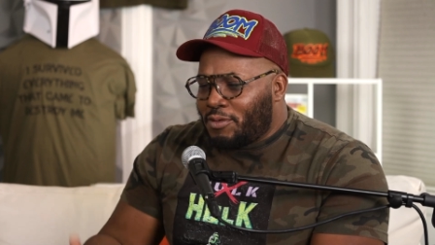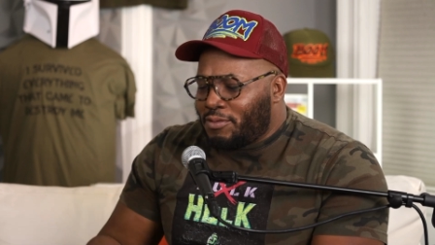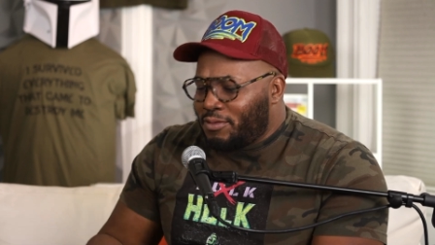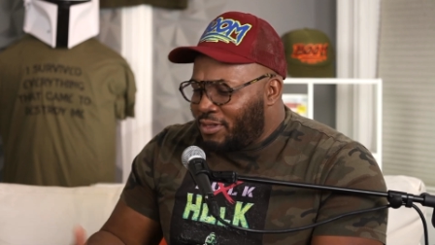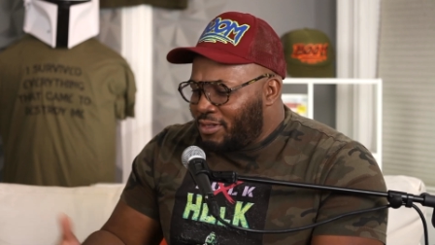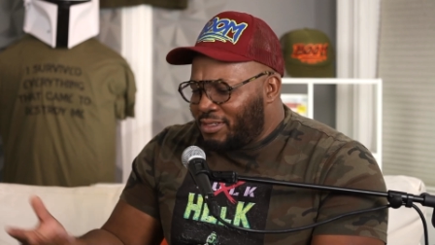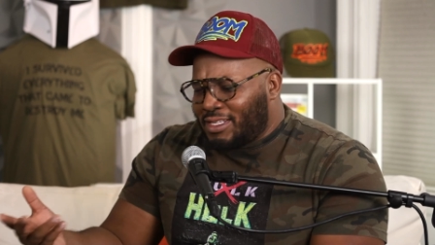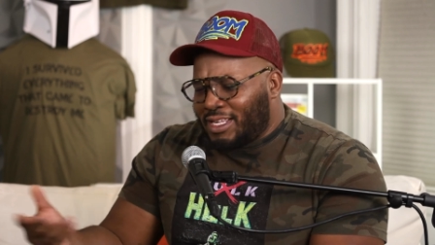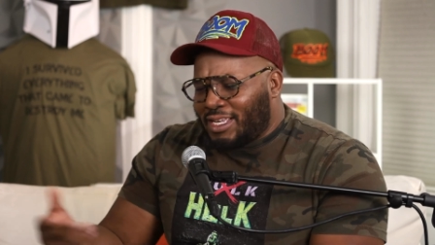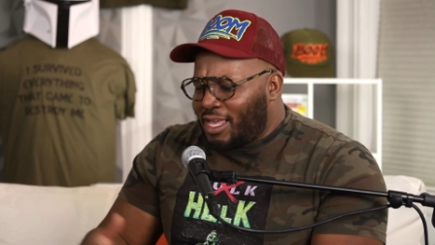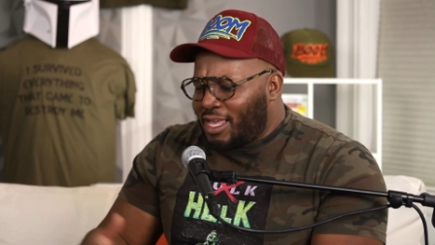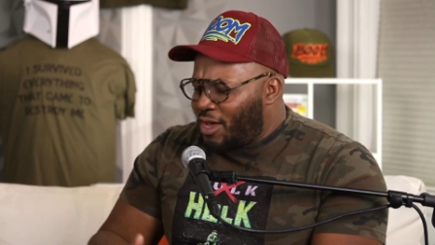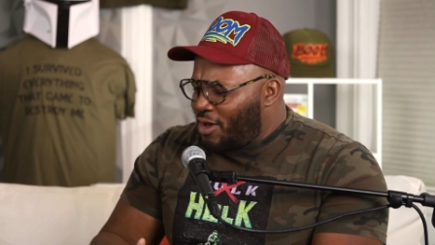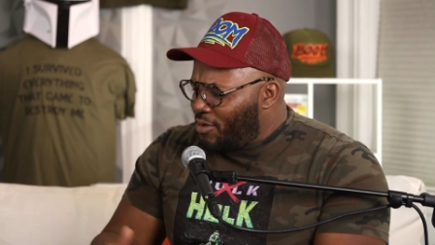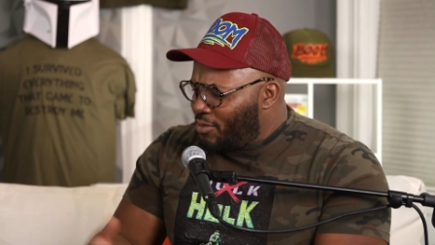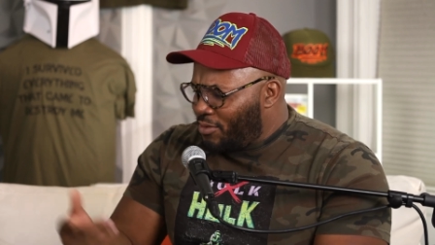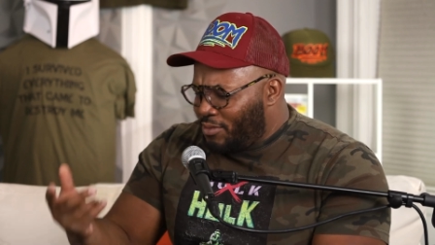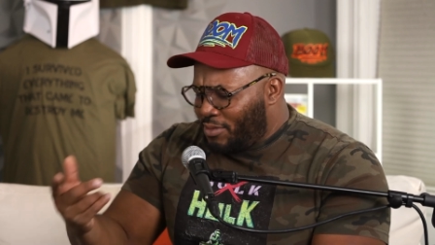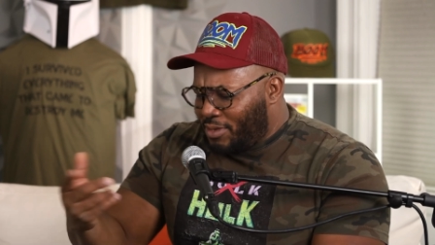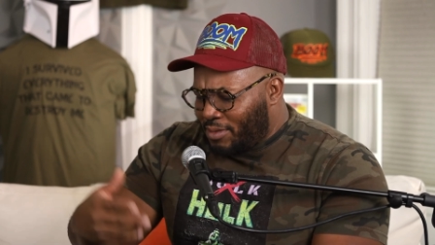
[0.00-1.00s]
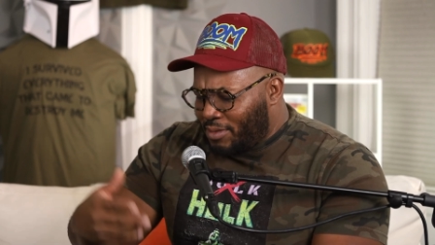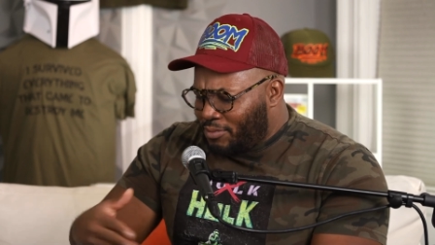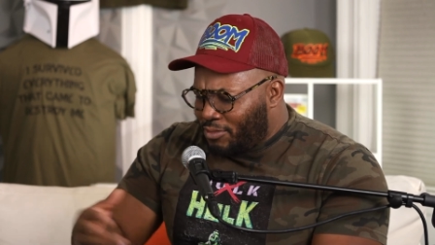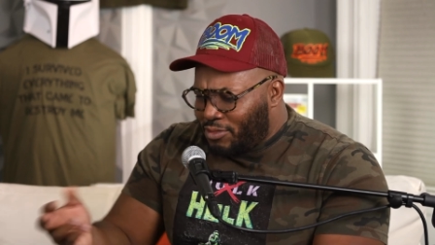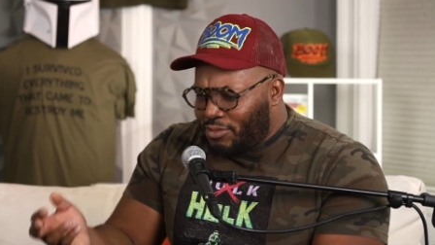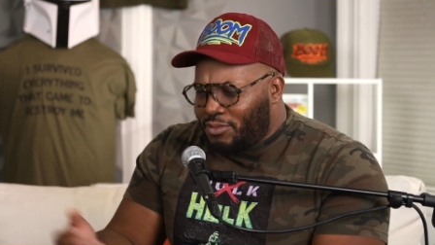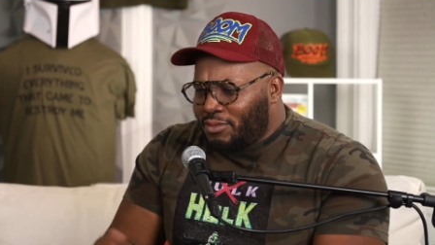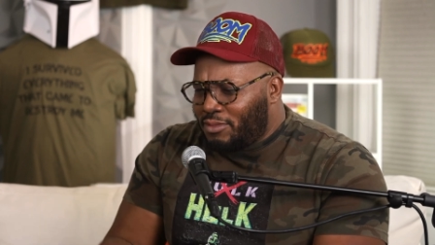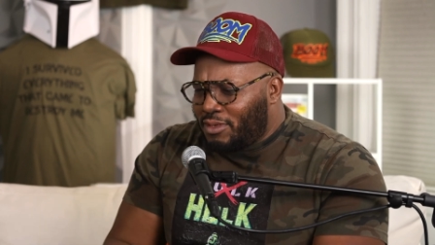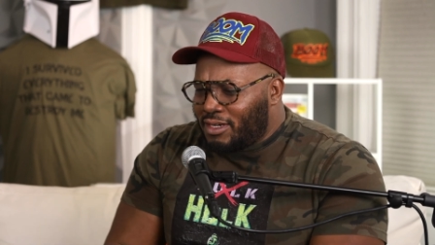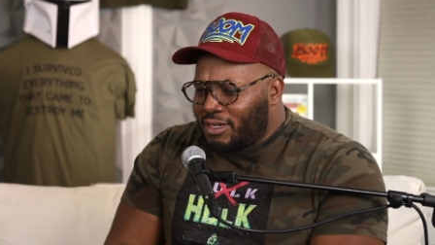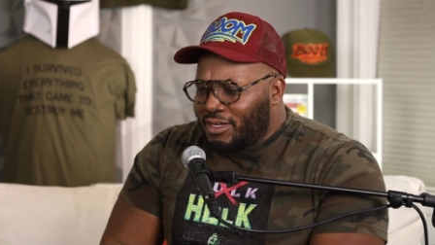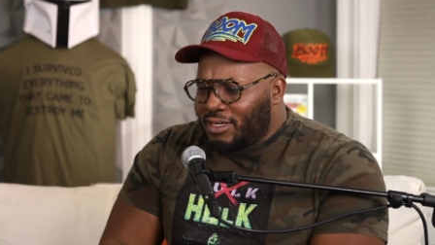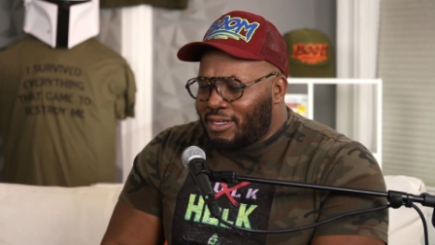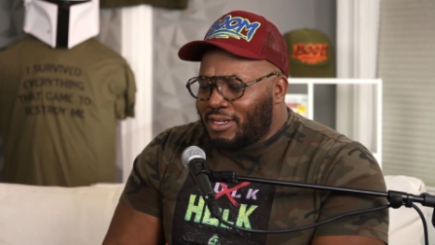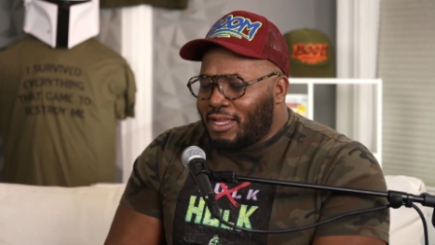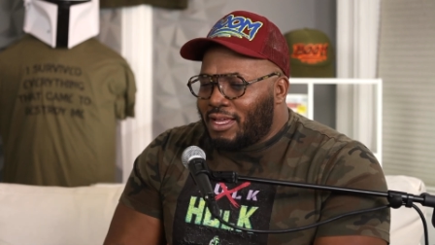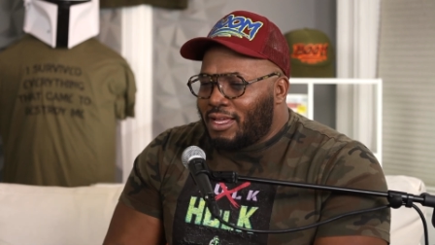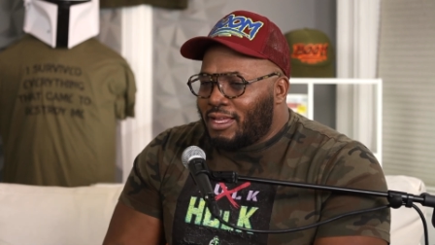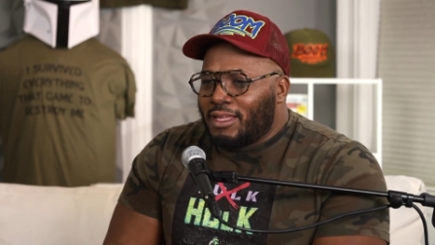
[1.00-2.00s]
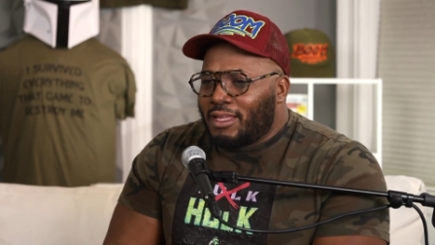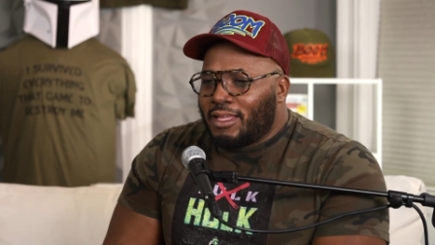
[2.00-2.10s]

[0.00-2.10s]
he's like, yo, you come through, da-da-da-da.